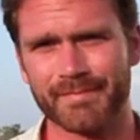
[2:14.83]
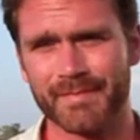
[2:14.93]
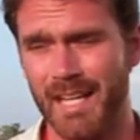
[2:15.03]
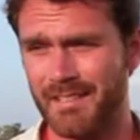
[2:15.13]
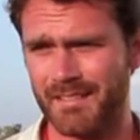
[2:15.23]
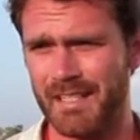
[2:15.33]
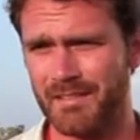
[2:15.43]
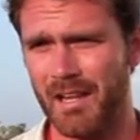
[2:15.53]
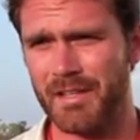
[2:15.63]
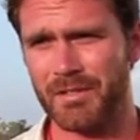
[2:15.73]
as
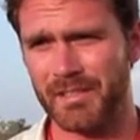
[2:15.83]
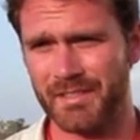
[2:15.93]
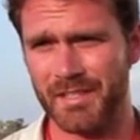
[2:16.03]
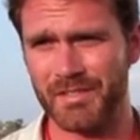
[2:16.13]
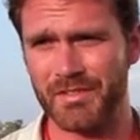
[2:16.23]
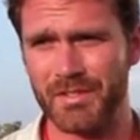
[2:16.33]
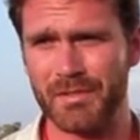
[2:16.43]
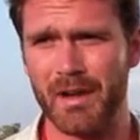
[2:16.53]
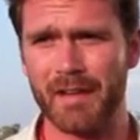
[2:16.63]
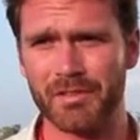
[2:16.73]
a lot of the organizations
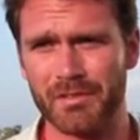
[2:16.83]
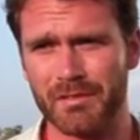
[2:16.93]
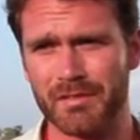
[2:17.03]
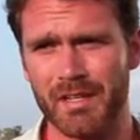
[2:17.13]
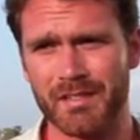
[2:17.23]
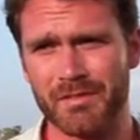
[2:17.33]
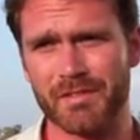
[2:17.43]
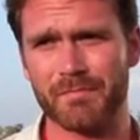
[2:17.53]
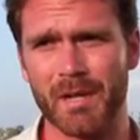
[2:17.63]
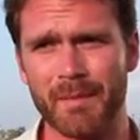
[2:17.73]
do. After a
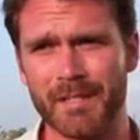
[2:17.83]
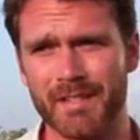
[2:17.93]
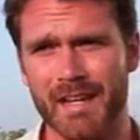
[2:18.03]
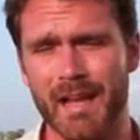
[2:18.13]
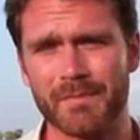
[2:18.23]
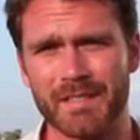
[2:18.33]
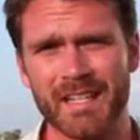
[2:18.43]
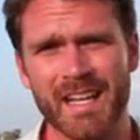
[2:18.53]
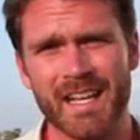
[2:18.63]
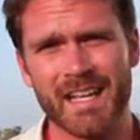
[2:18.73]
series of bombings that happened
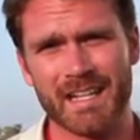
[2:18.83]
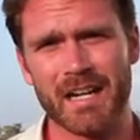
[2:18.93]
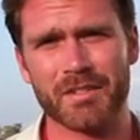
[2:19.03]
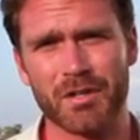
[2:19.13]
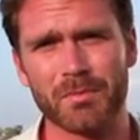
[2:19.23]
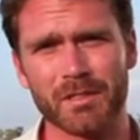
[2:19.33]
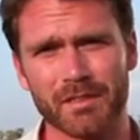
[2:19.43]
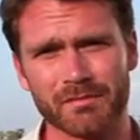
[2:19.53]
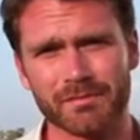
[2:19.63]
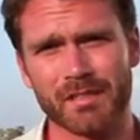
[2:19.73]
in October
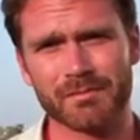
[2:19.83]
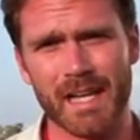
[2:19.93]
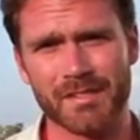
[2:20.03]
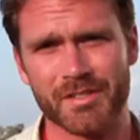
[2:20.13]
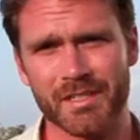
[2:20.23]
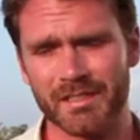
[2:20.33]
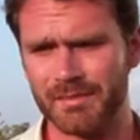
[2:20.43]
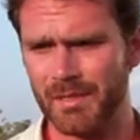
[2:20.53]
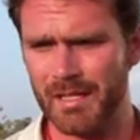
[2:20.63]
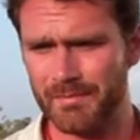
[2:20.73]
of last year,
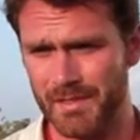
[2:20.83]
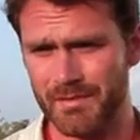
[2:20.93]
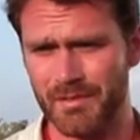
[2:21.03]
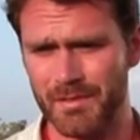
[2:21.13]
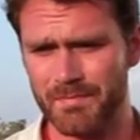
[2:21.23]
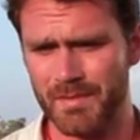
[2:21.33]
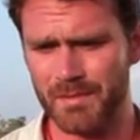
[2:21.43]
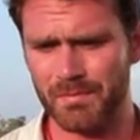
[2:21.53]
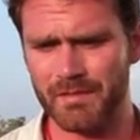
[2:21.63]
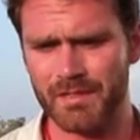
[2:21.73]
so this
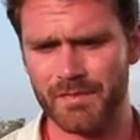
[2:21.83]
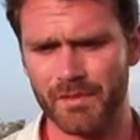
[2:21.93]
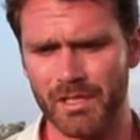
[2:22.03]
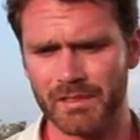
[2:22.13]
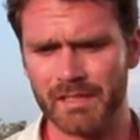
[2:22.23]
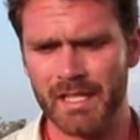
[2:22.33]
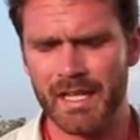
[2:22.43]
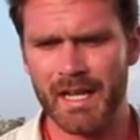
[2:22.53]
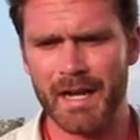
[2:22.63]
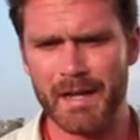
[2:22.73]
previous fall,
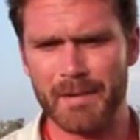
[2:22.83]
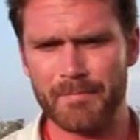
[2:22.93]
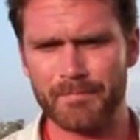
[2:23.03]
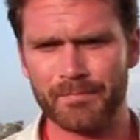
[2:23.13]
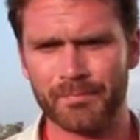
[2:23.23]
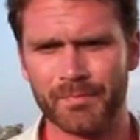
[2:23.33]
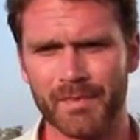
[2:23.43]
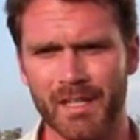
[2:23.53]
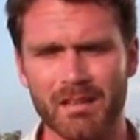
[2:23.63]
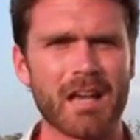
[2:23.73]

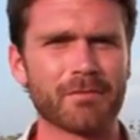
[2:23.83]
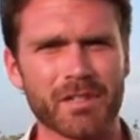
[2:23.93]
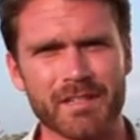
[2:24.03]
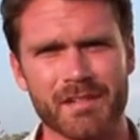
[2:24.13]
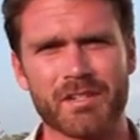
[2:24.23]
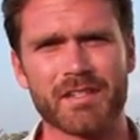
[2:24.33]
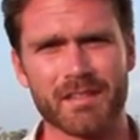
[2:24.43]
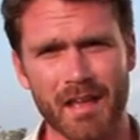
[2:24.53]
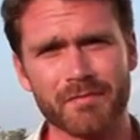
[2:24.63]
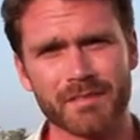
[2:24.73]
a lot of organizations
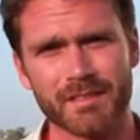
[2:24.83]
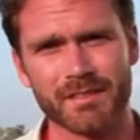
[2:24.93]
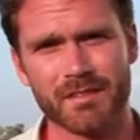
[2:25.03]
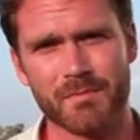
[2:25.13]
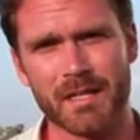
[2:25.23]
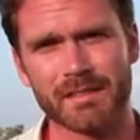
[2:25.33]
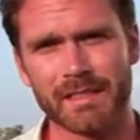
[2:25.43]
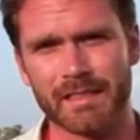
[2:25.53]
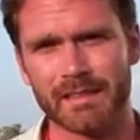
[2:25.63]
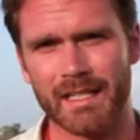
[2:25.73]
left
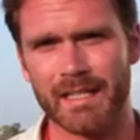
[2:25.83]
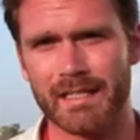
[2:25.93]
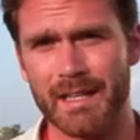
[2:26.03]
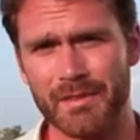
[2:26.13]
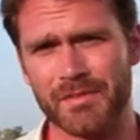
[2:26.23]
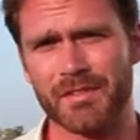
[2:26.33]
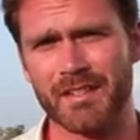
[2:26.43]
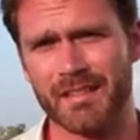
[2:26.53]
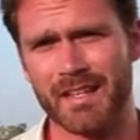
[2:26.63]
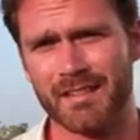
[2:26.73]
Somaliland, and those
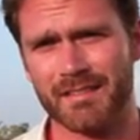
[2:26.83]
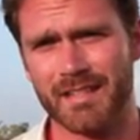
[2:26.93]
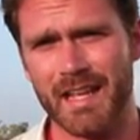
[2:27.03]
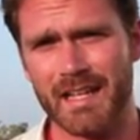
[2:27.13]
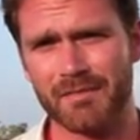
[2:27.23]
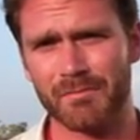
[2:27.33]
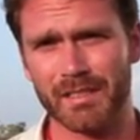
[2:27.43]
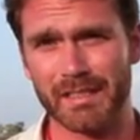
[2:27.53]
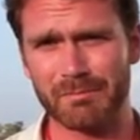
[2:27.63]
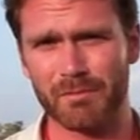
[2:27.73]
that stayed
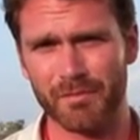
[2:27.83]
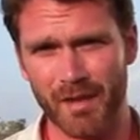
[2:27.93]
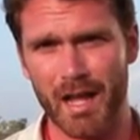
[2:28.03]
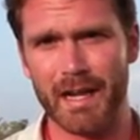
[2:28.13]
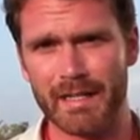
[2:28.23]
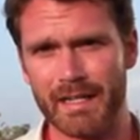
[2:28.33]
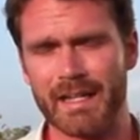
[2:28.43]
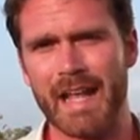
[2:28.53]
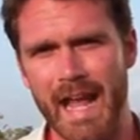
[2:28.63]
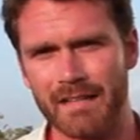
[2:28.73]
really refined and
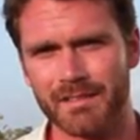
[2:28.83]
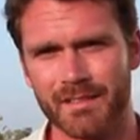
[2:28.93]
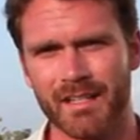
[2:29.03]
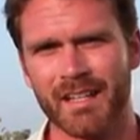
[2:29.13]
enhanced